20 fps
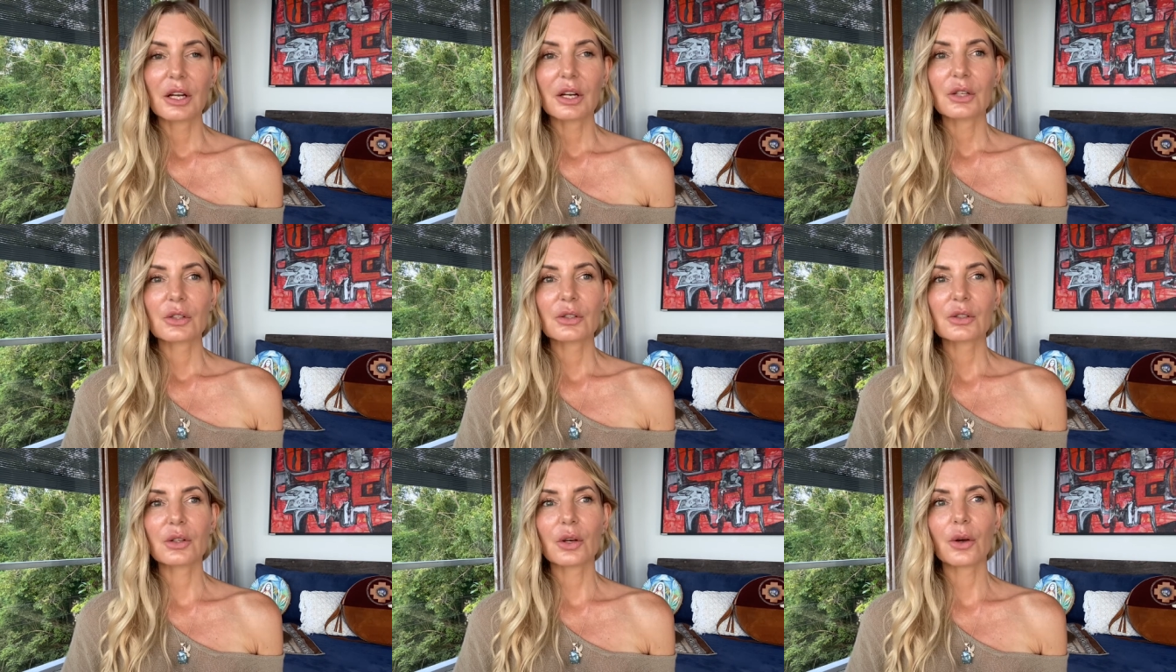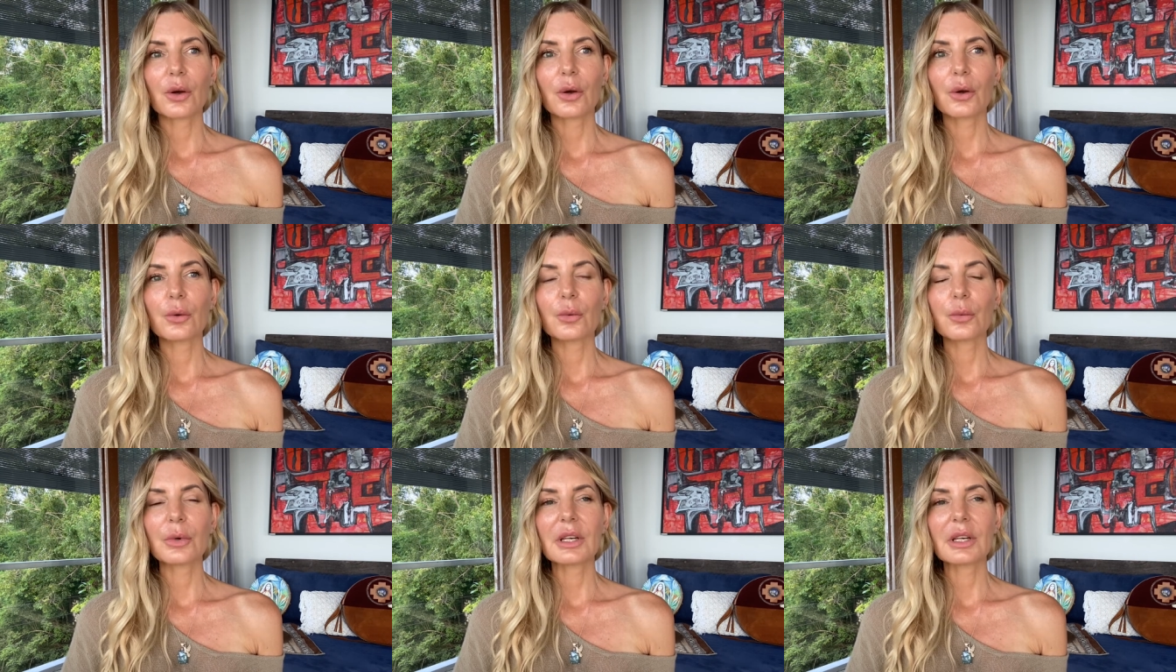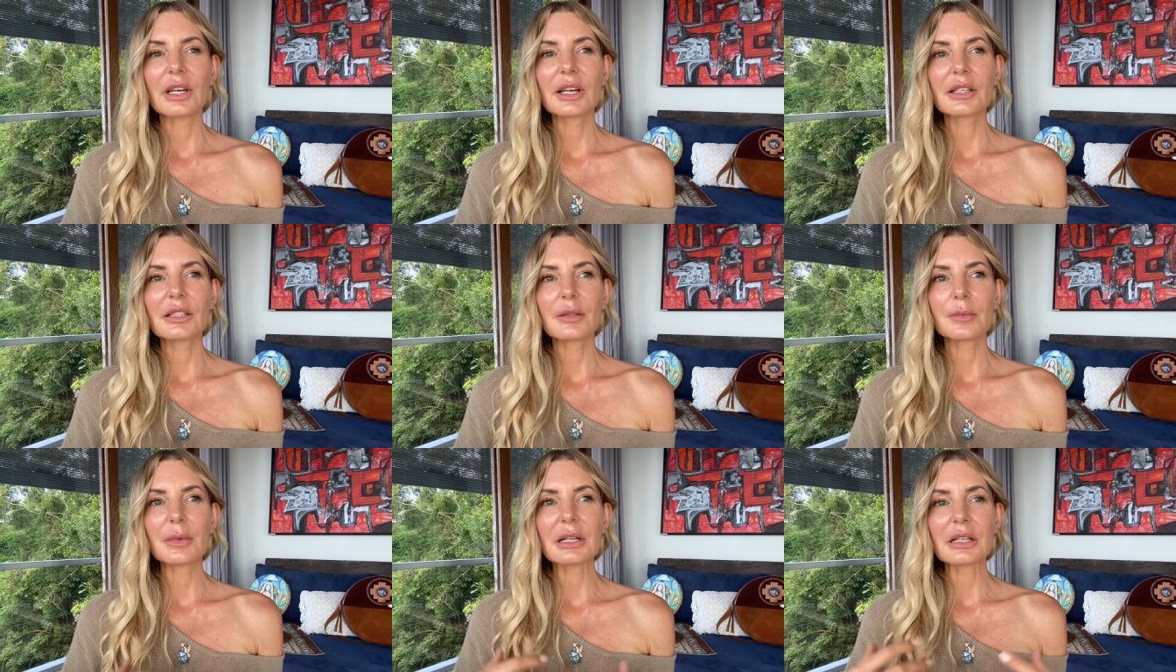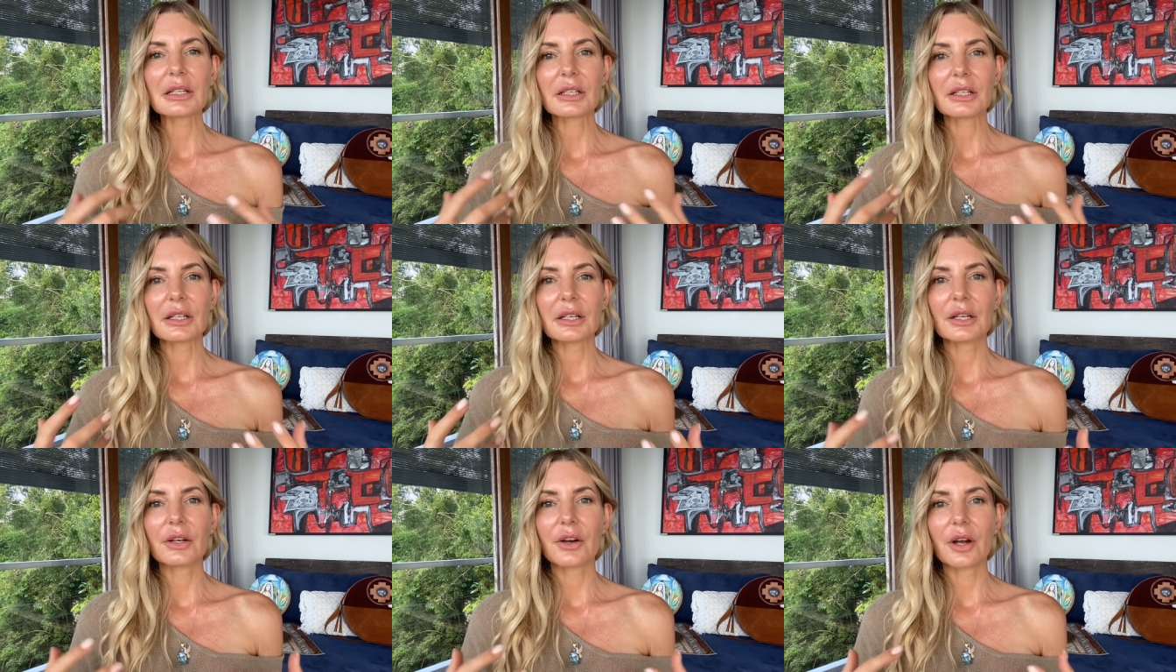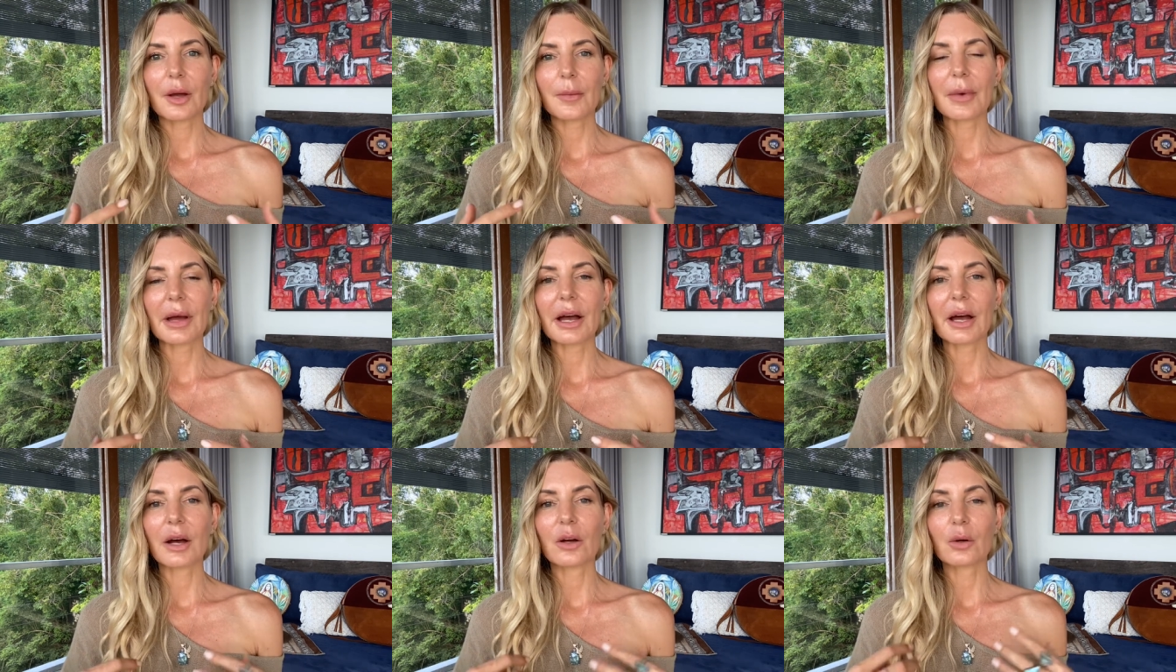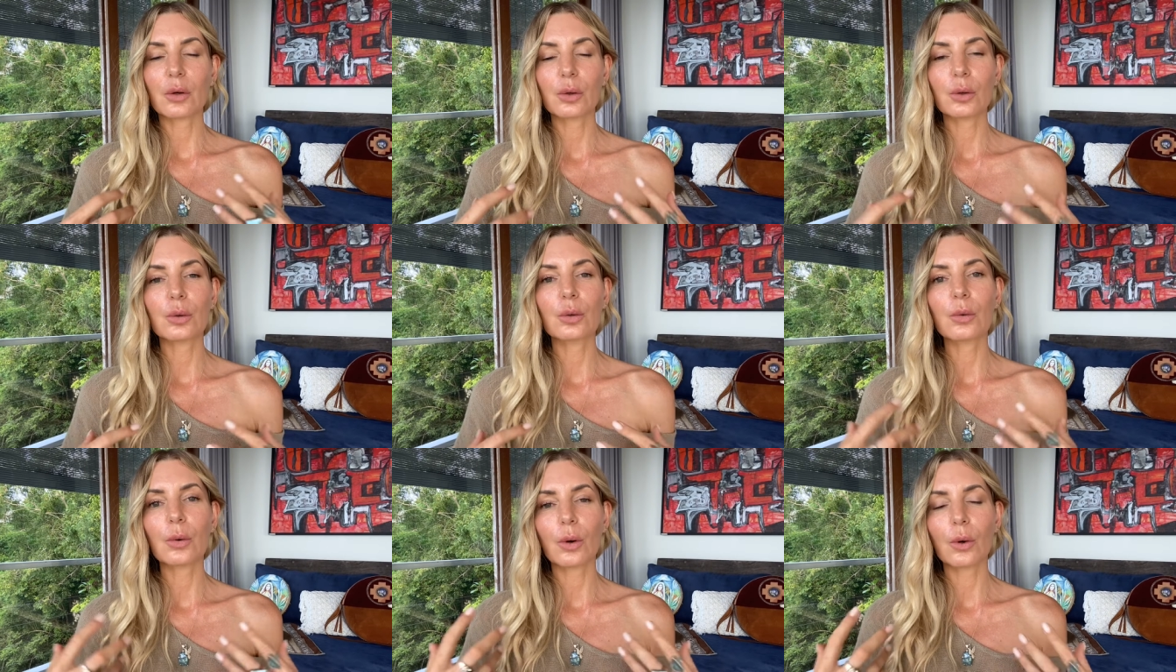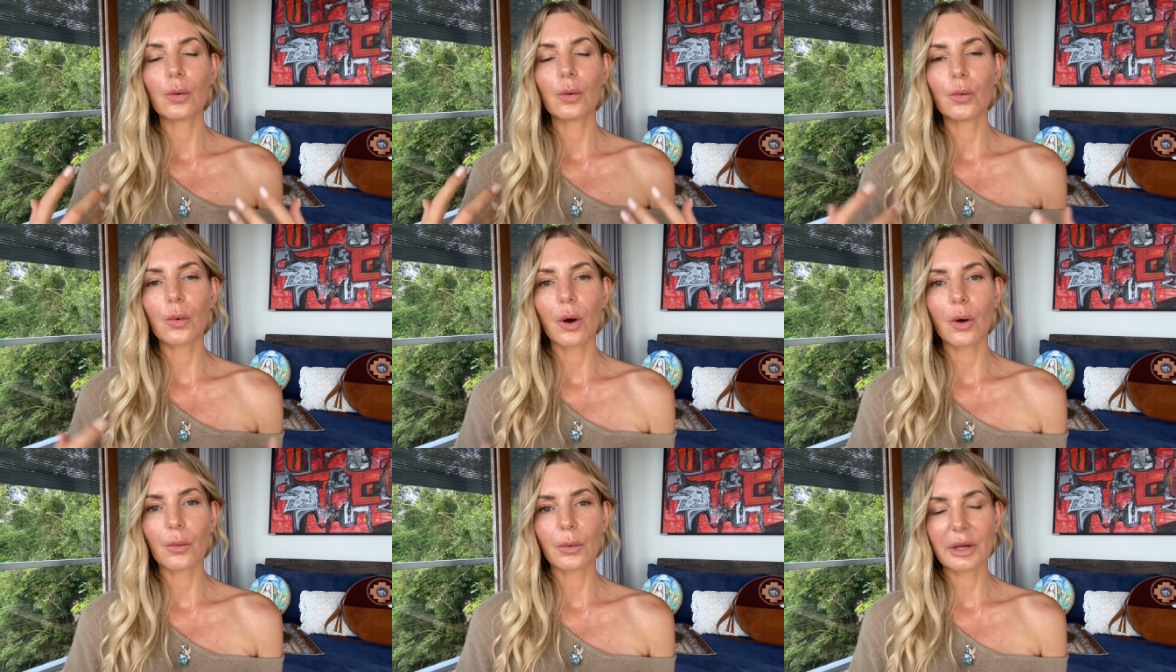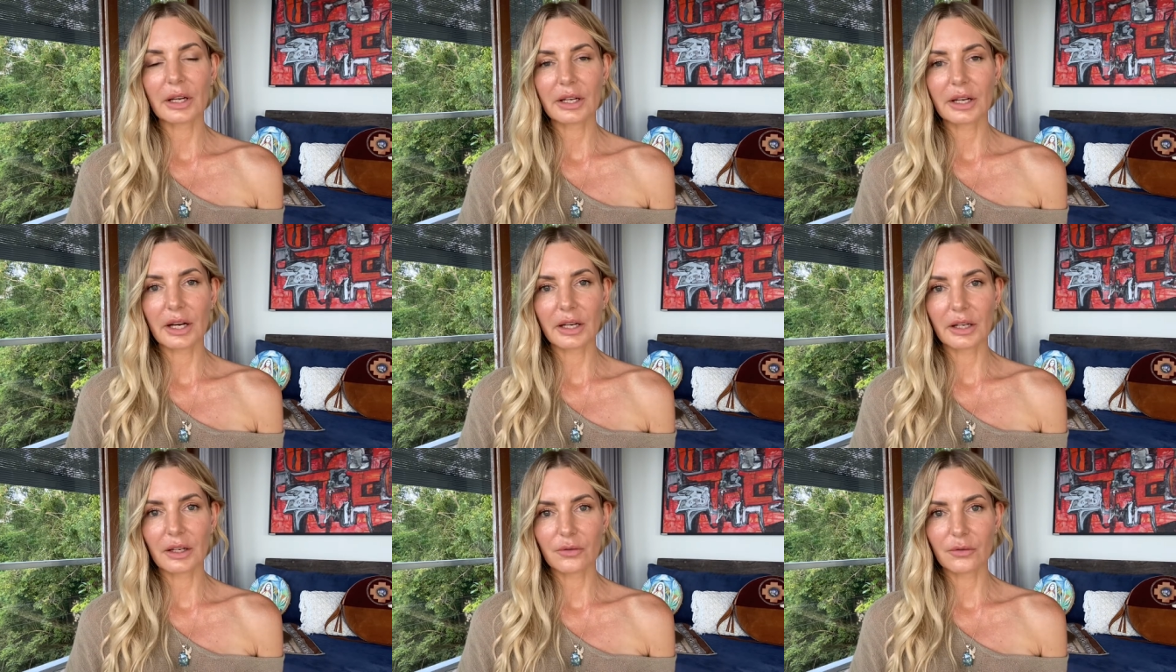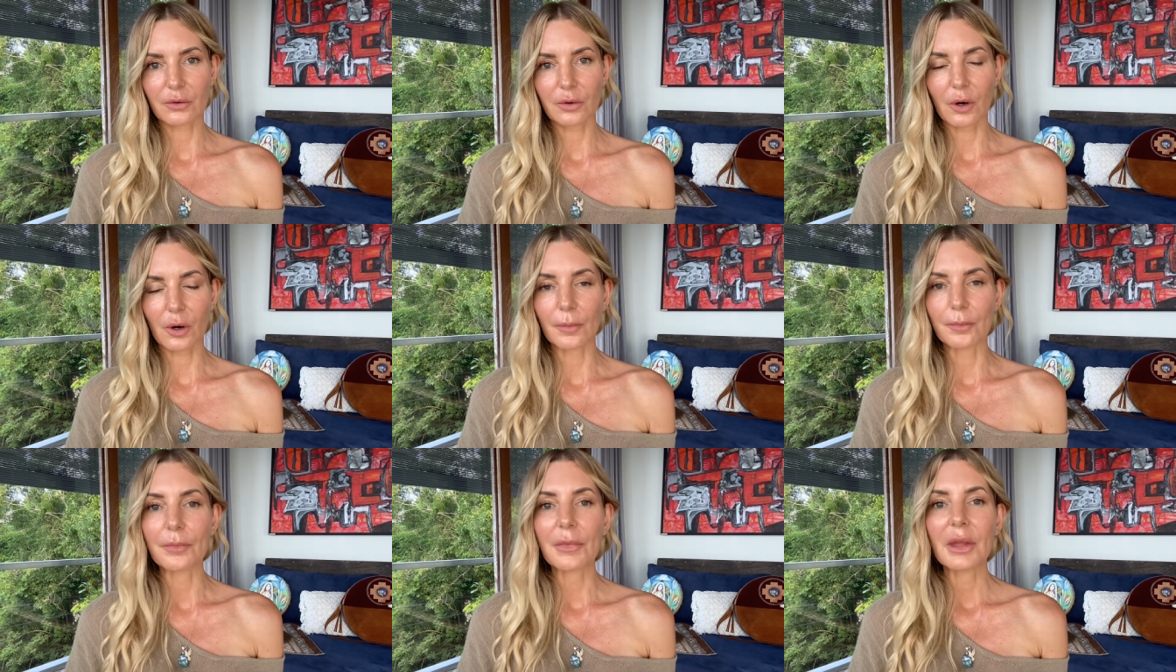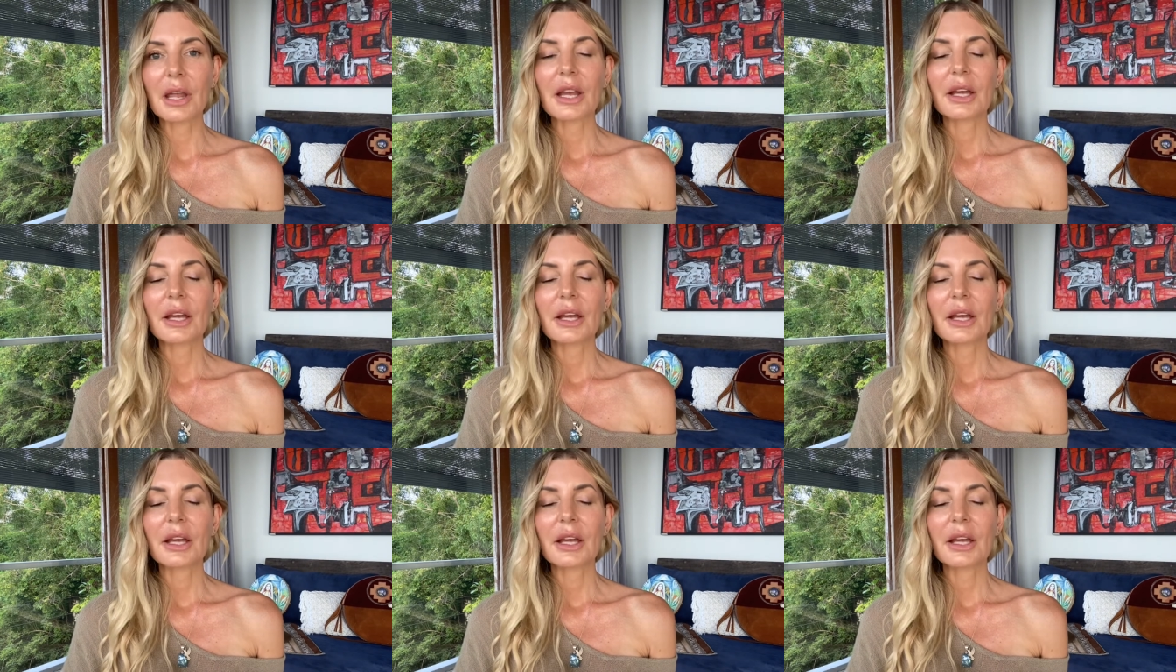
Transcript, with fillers: So we need to be clear about who or what we are cutting from.